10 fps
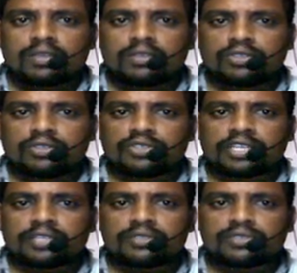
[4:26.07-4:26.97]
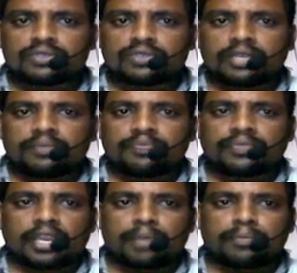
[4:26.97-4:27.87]
Nutrients to the
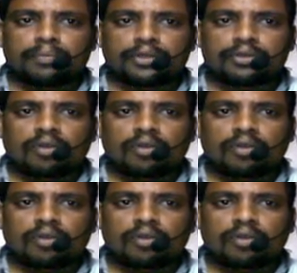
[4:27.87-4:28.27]
embryo.